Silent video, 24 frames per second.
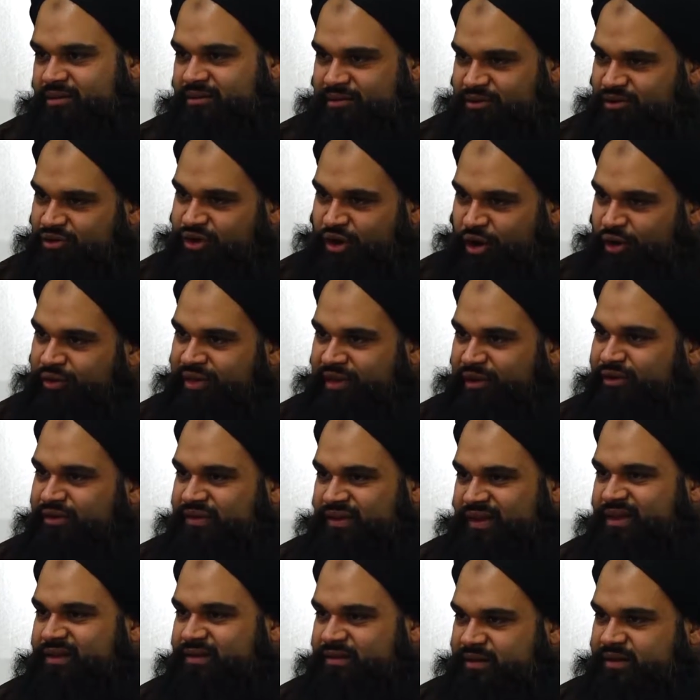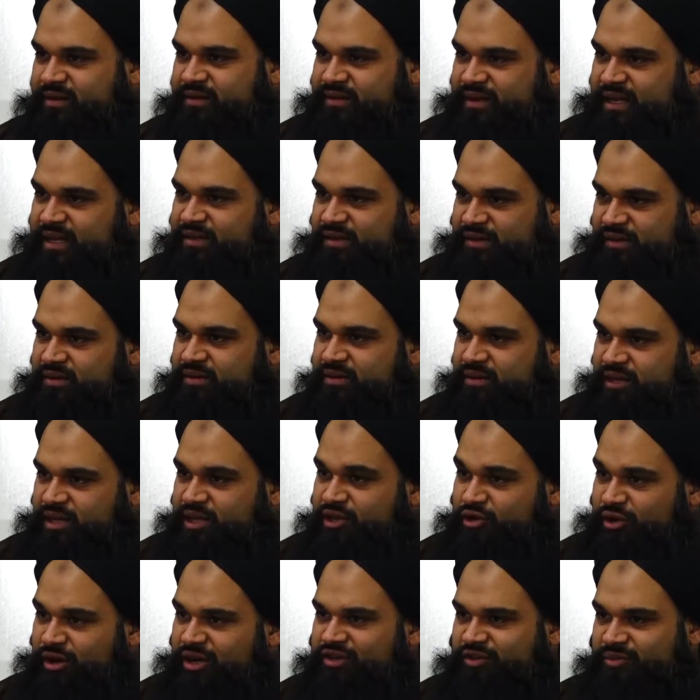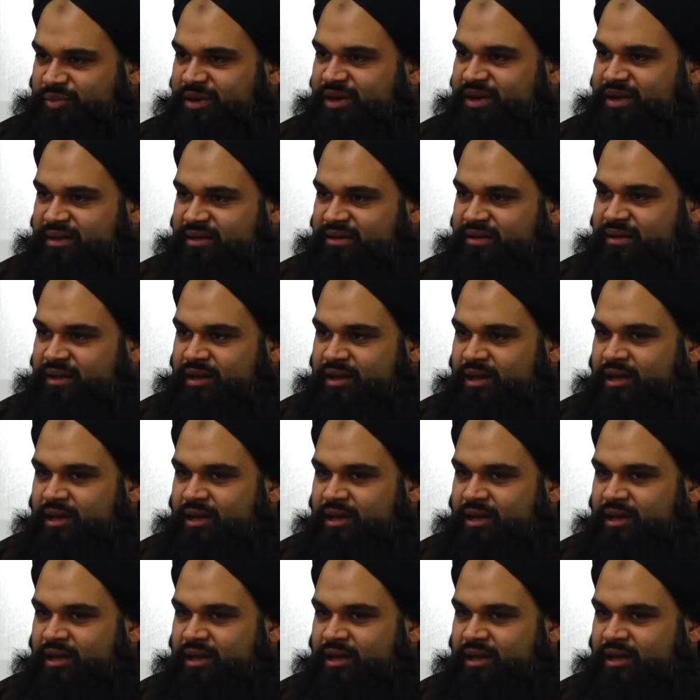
You know those things, because that's your experience.